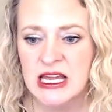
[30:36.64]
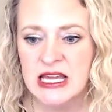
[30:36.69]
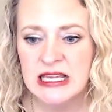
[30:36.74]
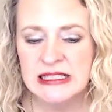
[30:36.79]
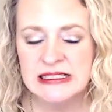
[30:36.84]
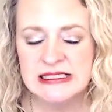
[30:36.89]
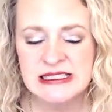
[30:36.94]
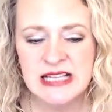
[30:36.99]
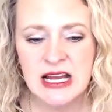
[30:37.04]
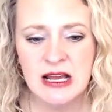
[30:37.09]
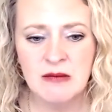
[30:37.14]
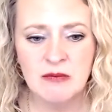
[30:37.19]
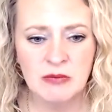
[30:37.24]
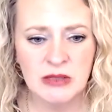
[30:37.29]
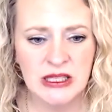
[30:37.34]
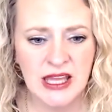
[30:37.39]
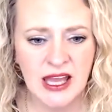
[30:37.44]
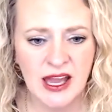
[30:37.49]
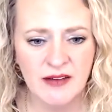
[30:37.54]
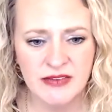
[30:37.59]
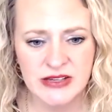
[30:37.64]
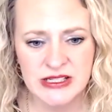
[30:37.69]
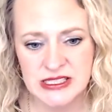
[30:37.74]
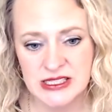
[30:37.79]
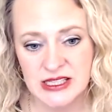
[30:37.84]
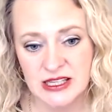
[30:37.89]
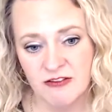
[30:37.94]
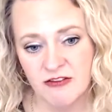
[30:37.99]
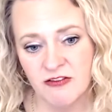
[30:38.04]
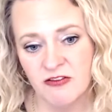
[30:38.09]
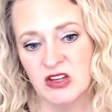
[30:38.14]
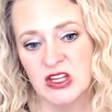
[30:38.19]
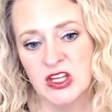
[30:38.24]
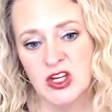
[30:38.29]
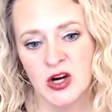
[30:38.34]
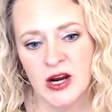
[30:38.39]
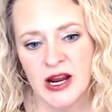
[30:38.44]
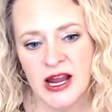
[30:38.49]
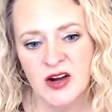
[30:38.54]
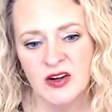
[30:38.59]
it's not me having to like
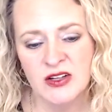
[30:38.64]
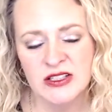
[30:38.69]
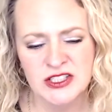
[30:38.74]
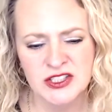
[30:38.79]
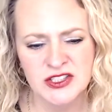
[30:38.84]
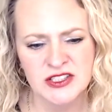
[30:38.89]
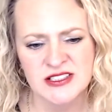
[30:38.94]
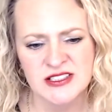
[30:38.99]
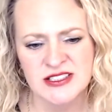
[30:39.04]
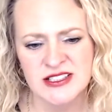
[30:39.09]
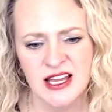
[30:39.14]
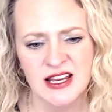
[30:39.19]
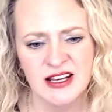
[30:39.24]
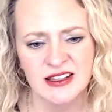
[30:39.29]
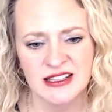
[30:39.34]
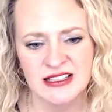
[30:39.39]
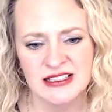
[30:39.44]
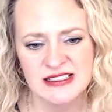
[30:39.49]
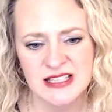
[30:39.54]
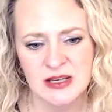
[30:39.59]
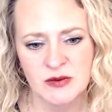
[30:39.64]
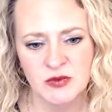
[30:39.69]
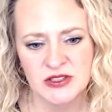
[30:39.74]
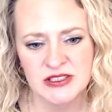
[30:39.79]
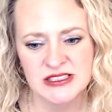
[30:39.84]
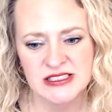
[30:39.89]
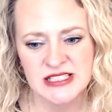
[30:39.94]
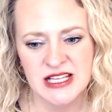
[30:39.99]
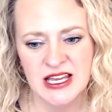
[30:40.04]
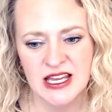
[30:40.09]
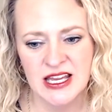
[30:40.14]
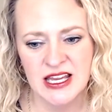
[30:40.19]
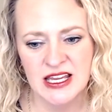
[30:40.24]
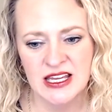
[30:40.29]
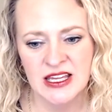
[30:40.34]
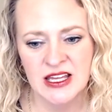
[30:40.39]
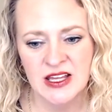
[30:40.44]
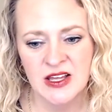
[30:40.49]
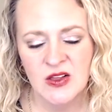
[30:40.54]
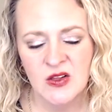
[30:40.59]
figure out, it's just kind of like someone
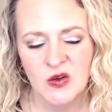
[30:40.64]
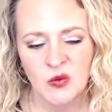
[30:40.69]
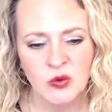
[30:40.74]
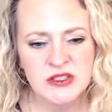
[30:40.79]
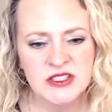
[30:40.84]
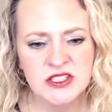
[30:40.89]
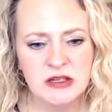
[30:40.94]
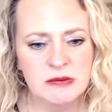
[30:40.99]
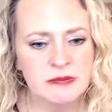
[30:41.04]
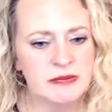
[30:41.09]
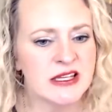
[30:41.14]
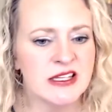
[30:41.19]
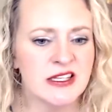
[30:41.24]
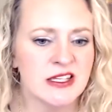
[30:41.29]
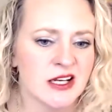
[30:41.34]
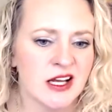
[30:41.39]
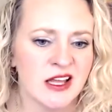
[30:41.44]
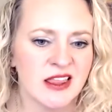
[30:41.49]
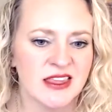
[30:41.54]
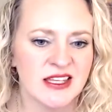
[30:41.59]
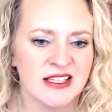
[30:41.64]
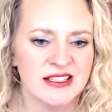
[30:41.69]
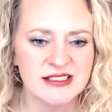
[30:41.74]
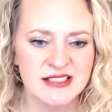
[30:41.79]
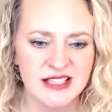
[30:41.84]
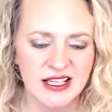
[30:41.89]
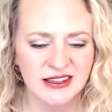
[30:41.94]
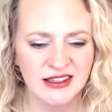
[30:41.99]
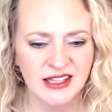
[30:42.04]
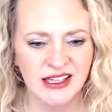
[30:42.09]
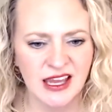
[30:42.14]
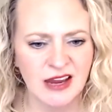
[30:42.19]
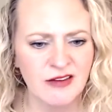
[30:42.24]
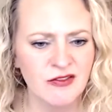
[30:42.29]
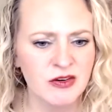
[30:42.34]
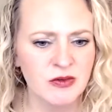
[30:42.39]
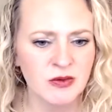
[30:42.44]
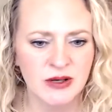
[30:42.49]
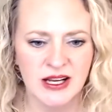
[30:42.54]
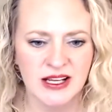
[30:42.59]
saying, what's your opinion on this? And like
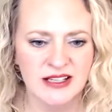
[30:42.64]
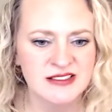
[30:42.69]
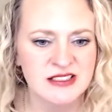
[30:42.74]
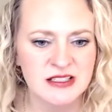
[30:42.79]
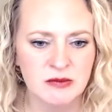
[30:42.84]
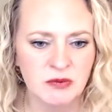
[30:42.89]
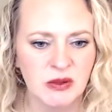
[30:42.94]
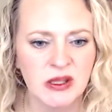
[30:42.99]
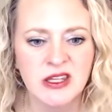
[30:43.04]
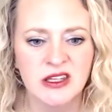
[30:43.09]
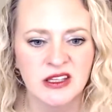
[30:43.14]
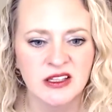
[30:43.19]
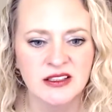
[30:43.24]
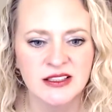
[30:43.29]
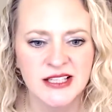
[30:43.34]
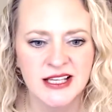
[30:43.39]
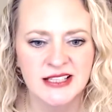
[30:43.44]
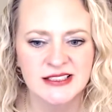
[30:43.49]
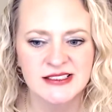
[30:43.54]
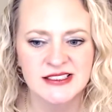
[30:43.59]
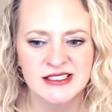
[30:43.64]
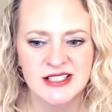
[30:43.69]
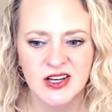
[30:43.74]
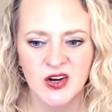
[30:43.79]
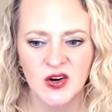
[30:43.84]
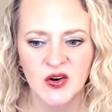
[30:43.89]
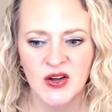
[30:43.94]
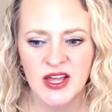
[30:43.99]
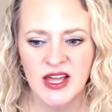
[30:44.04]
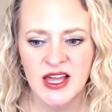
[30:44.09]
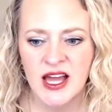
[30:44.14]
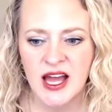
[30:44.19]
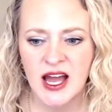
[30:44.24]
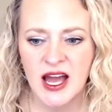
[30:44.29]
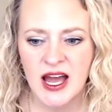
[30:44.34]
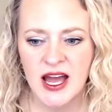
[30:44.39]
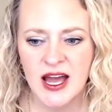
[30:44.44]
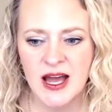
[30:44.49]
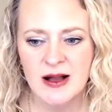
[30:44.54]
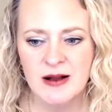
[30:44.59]
everyone has an opinion. And so,
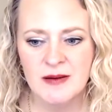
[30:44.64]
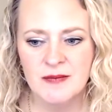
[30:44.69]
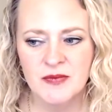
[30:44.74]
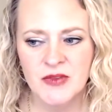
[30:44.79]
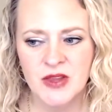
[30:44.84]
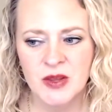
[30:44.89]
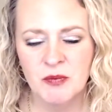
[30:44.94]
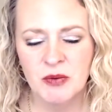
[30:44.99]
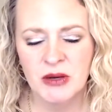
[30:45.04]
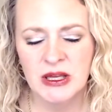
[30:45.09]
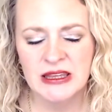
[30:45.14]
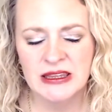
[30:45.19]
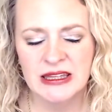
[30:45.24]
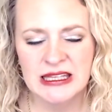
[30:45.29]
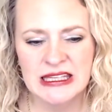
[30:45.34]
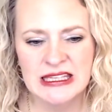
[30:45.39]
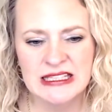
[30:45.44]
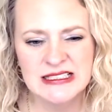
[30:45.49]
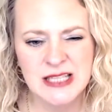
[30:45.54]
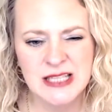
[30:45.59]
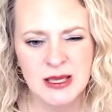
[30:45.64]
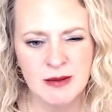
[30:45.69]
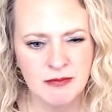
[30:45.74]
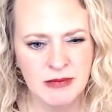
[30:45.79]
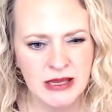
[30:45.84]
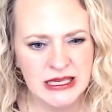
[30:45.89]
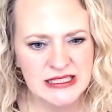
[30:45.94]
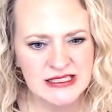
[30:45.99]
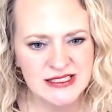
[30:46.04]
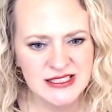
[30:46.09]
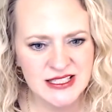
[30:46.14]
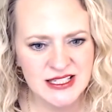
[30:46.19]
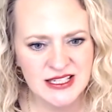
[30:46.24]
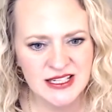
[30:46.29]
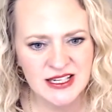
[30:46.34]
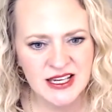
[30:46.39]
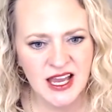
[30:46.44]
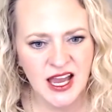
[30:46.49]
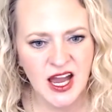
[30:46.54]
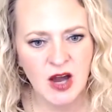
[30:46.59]
but like it's amazing
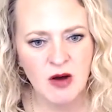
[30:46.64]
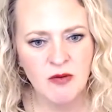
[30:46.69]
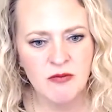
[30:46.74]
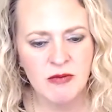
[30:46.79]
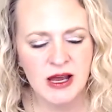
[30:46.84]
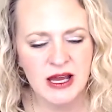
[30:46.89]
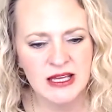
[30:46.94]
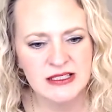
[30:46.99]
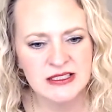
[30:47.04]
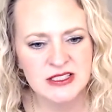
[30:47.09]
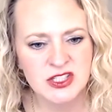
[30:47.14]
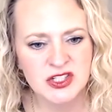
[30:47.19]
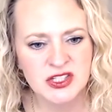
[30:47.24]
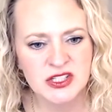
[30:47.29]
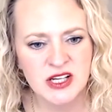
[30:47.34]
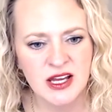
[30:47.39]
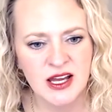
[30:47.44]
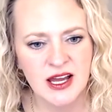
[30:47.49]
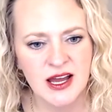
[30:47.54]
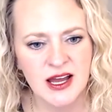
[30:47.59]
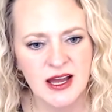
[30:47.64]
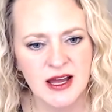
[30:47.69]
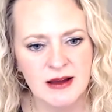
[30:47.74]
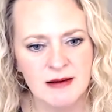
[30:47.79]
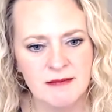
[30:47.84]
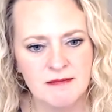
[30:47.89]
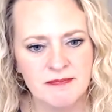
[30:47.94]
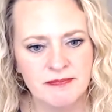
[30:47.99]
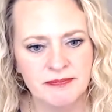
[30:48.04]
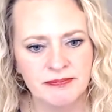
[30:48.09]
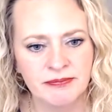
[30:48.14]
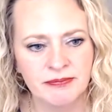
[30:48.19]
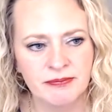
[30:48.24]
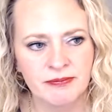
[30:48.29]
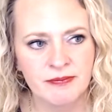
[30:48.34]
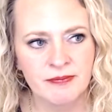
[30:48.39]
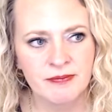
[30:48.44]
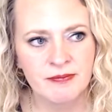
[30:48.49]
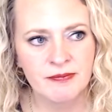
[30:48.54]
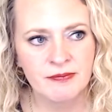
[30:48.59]
how much
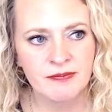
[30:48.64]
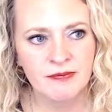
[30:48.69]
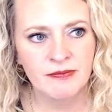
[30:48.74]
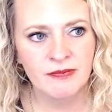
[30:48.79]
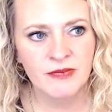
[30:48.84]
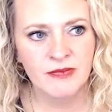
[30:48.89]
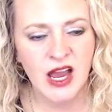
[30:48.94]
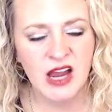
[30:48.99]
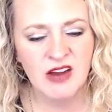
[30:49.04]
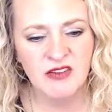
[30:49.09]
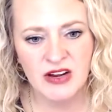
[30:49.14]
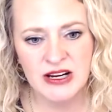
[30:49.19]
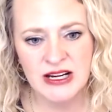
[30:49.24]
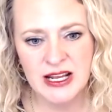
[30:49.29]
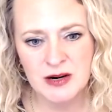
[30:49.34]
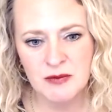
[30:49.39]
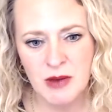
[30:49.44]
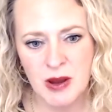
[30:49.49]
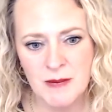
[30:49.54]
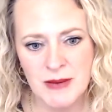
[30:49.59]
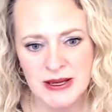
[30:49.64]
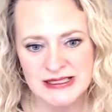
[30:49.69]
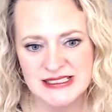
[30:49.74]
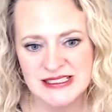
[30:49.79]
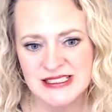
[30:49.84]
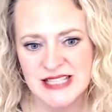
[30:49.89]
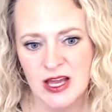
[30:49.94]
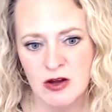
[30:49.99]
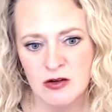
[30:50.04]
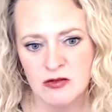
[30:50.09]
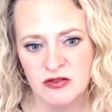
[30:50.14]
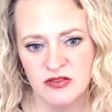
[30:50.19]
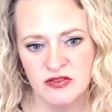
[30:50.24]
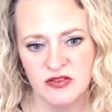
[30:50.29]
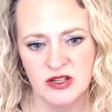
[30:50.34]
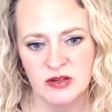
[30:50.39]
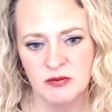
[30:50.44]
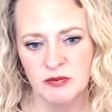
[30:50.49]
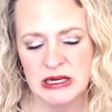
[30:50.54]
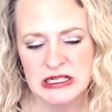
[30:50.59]
I find out about myself
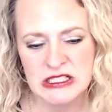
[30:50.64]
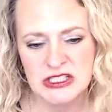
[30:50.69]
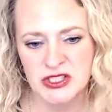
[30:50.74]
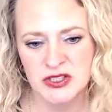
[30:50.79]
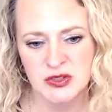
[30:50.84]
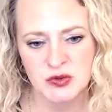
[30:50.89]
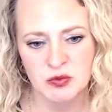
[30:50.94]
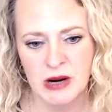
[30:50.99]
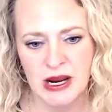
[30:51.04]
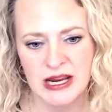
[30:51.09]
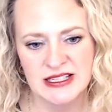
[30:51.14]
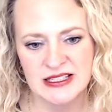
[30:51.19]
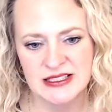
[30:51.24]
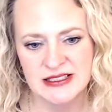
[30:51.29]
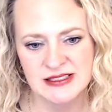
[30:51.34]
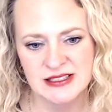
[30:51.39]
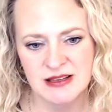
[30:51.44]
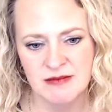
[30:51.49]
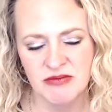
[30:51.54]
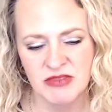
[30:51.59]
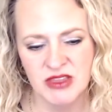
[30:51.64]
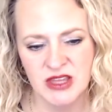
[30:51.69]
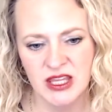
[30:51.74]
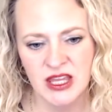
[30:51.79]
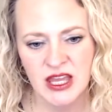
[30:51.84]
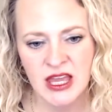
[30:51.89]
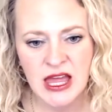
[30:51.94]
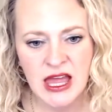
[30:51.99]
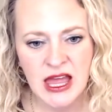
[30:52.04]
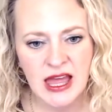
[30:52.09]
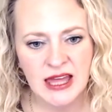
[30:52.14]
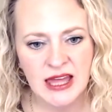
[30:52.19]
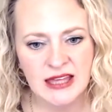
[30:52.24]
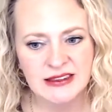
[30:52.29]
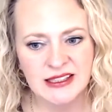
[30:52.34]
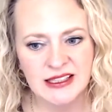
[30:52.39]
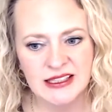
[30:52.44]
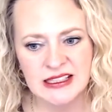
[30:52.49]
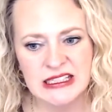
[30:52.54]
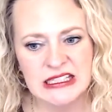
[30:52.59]
by just writing something. And
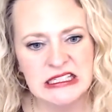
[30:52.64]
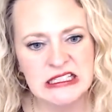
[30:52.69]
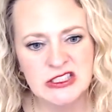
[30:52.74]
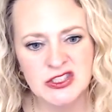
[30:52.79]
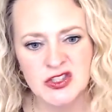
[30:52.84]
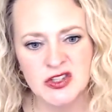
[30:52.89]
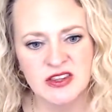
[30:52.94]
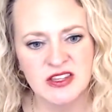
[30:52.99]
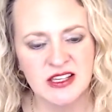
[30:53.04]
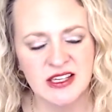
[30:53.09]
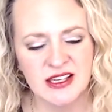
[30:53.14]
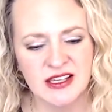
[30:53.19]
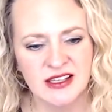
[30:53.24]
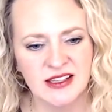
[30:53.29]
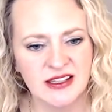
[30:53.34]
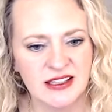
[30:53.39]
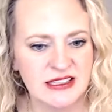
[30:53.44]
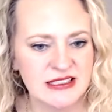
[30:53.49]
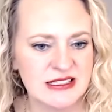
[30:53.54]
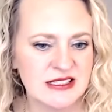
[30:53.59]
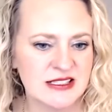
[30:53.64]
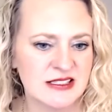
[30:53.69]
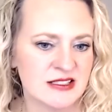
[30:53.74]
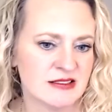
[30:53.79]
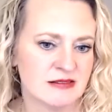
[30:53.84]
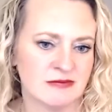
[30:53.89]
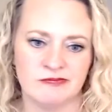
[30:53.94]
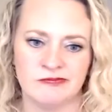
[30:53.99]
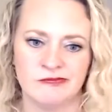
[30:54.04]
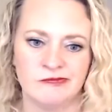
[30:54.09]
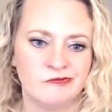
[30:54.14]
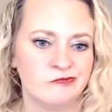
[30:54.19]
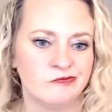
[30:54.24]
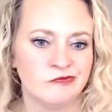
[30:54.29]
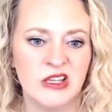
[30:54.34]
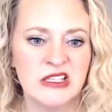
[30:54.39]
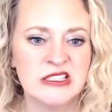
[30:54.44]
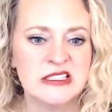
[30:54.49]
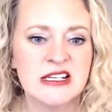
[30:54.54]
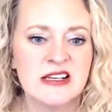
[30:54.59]
like each thing is,
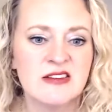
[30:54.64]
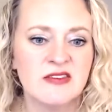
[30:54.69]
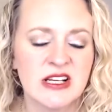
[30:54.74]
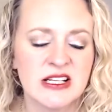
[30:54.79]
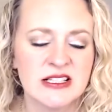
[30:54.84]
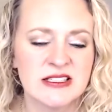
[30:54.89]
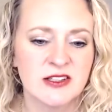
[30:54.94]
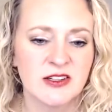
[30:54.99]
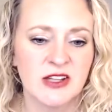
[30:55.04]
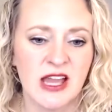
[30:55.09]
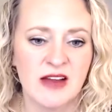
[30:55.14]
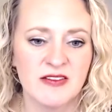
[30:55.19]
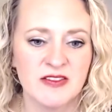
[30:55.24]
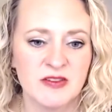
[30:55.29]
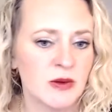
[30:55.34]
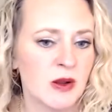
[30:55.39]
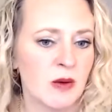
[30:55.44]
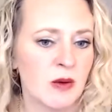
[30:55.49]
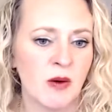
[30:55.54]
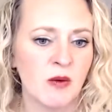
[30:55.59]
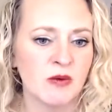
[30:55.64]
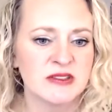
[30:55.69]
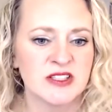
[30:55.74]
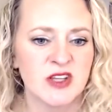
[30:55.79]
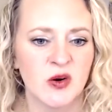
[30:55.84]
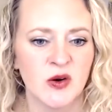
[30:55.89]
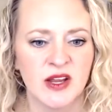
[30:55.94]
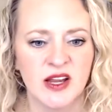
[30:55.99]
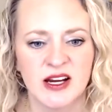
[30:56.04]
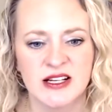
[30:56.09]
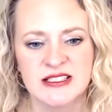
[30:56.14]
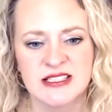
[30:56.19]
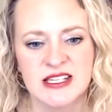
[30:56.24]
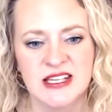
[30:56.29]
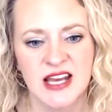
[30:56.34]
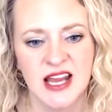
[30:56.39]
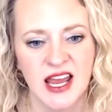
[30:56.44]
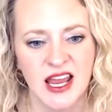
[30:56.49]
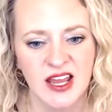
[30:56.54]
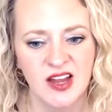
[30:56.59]
it doesn't even necessarily have to be about what's going on
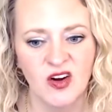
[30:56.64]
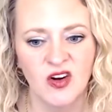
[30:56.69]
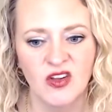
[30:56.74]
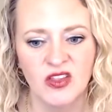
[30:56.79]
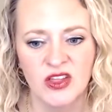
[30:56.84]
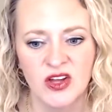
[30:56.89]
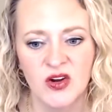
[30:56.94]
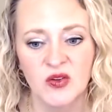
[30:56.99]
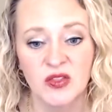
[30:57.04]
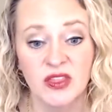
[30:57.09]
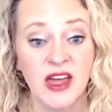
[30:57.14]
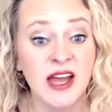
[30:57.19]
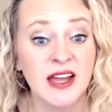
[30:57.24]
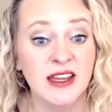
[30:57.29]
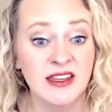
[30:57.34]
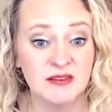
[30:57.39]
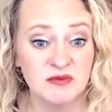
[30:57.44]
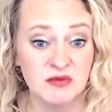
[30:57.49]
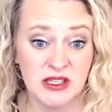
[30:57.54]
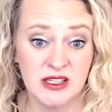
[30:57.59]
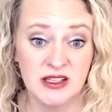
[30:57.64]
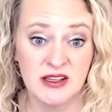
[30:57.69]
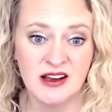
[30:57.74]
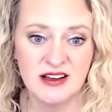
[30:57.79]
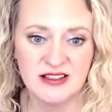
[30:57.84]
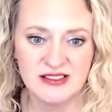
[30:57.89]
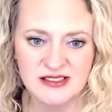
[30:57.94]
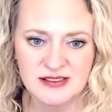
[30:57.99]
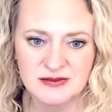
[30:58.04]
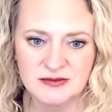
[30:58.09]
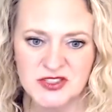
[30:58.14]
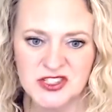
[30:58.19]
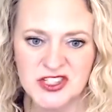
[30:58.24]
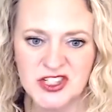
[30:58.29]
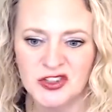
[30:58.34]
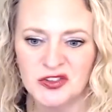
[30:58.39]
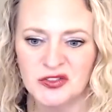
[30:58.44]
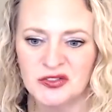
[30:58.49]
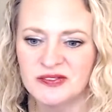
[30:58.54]
today, although that can be awesome too.